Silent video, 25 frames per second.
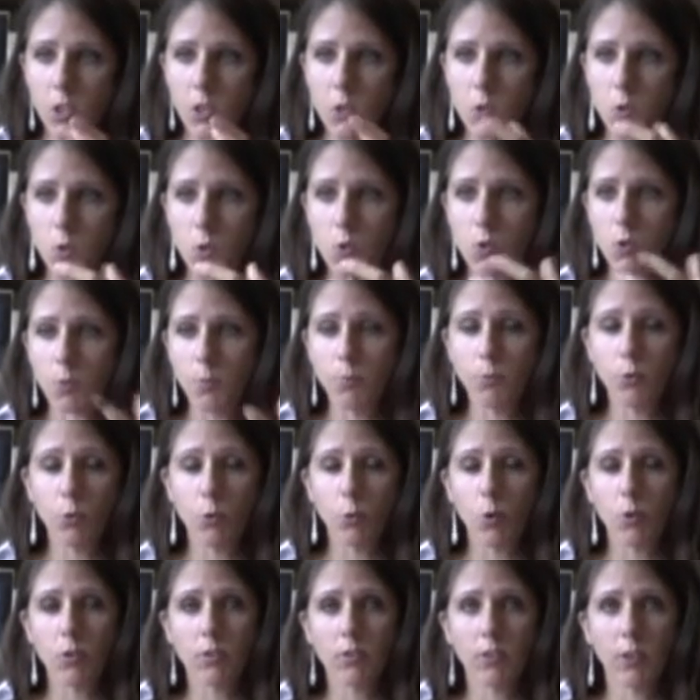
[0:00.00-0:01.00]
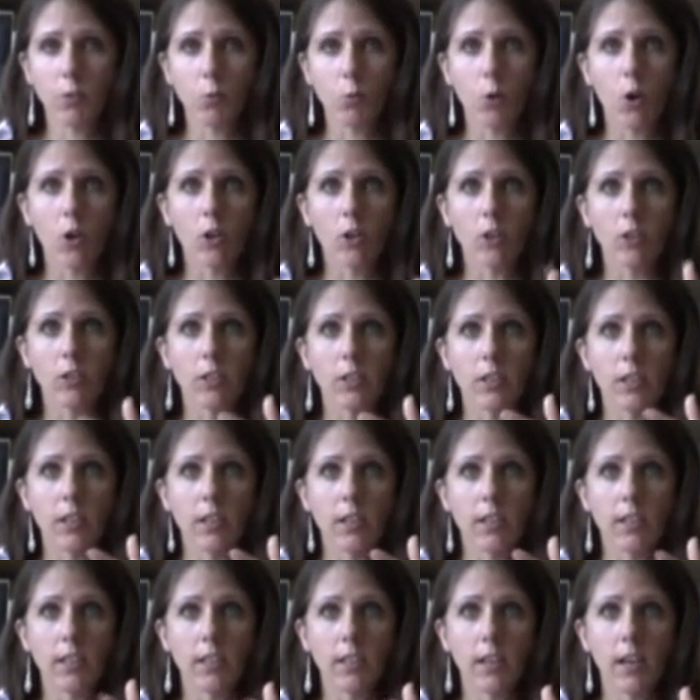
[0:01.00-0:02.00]
So some terroir
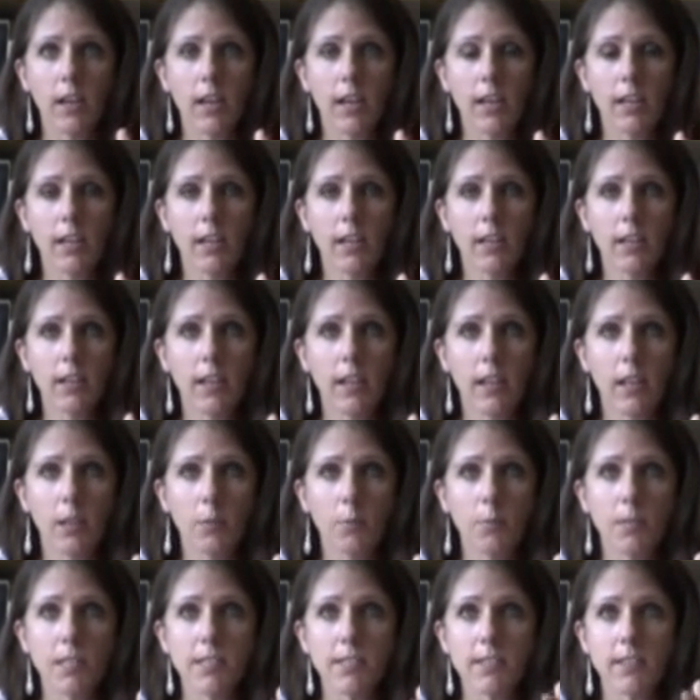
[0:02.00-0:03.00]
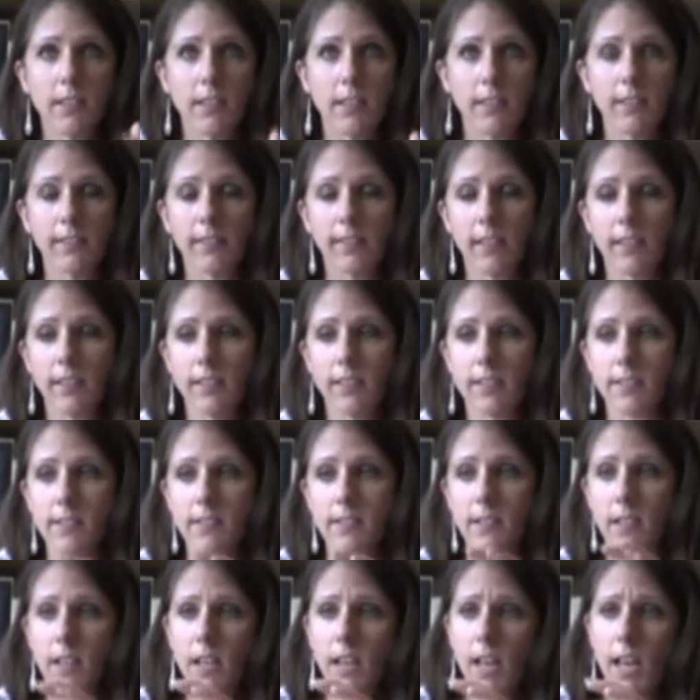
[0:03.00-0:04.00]
and elements and things like
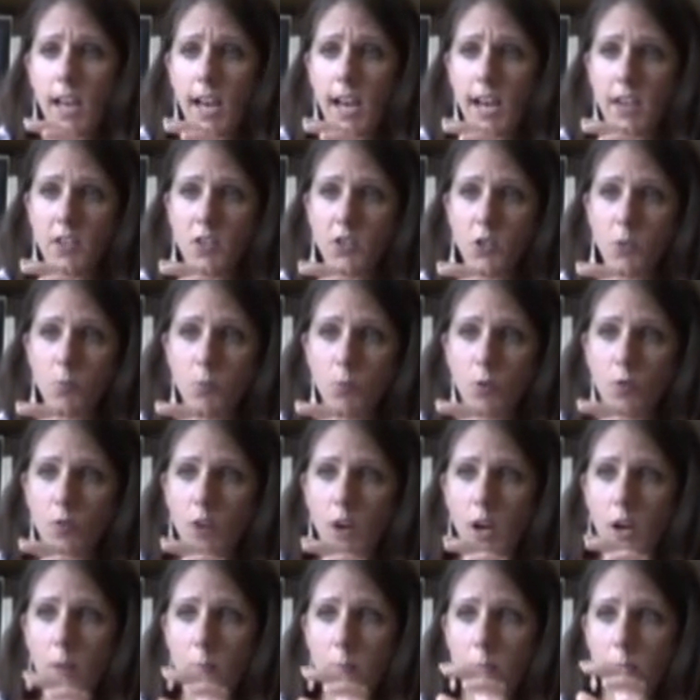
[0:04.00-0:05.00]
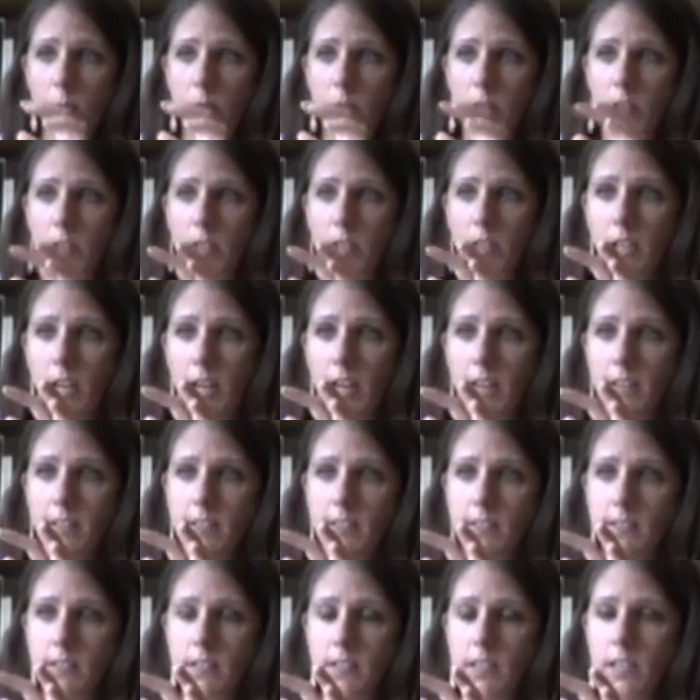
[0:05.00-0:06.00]
this. As you move up the
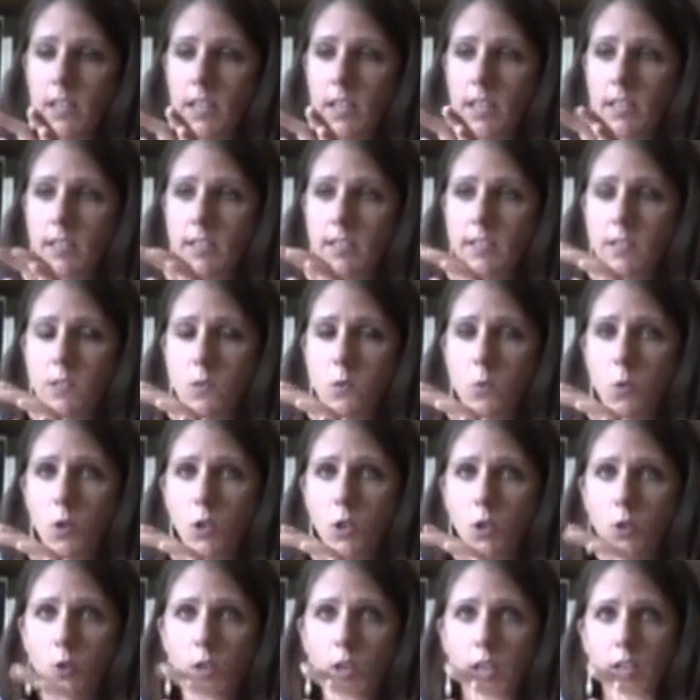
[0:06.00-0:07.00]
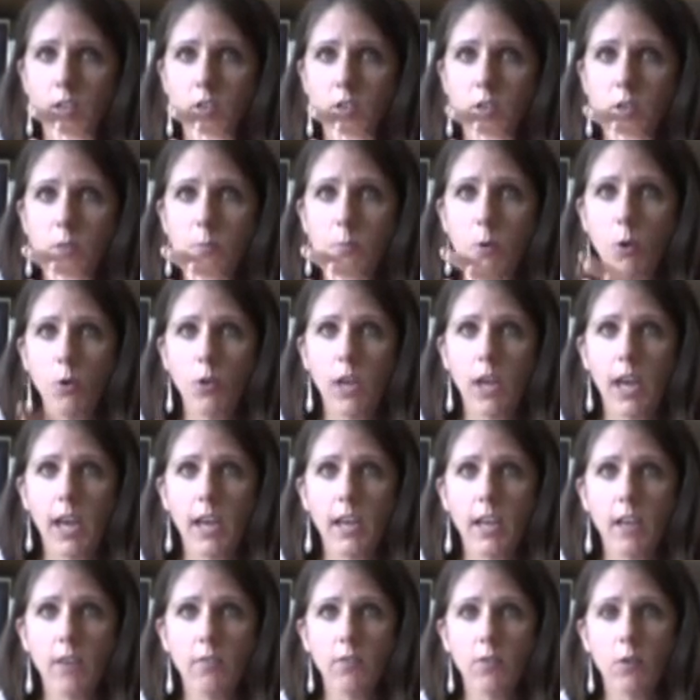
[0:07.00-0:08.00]
glass, this is where you catch the
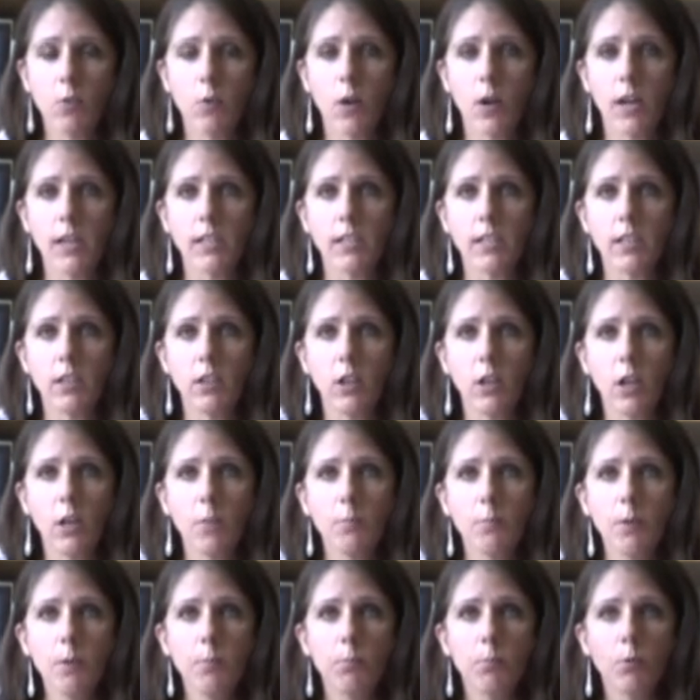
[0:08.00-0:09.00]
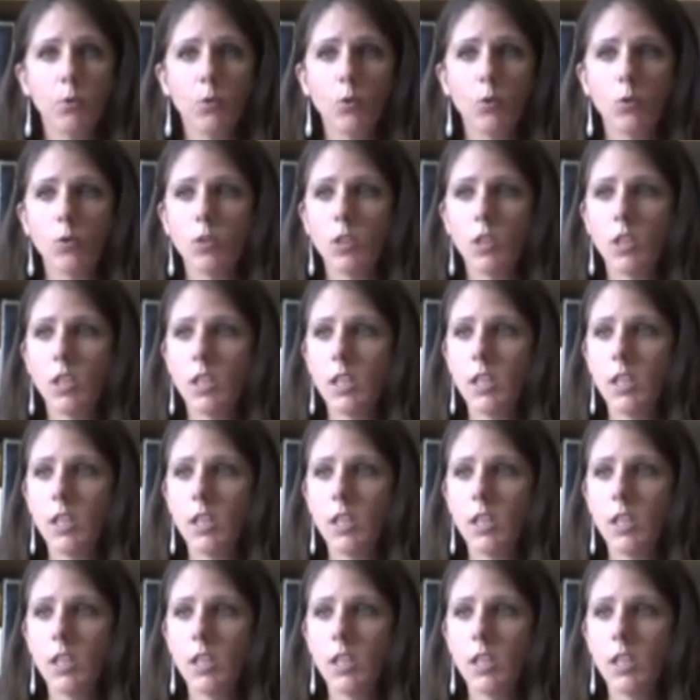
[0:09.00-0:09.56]
bouquet of the wine. And a lot of people